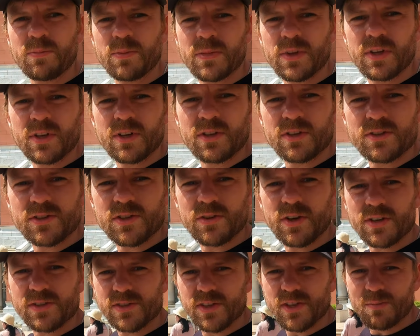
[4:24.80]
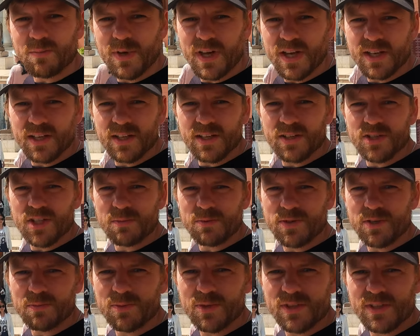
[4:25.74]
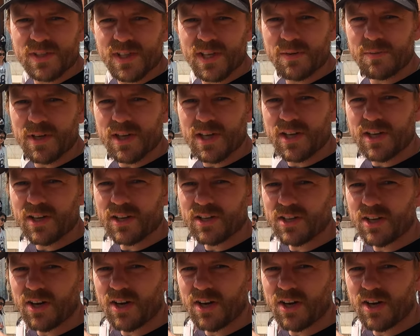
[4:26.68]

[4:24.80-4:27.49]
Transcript: So we're outside the main Egyptian museum here in